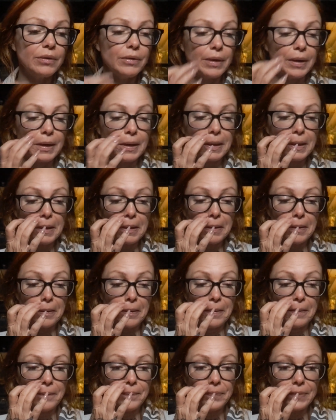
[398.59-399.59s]
Okay.
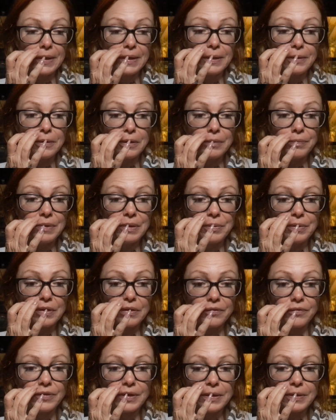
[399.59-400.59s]
And it could be with
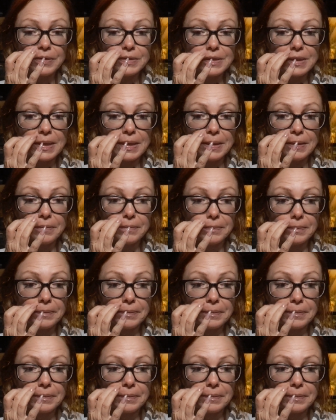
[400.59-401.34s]
a fire sign.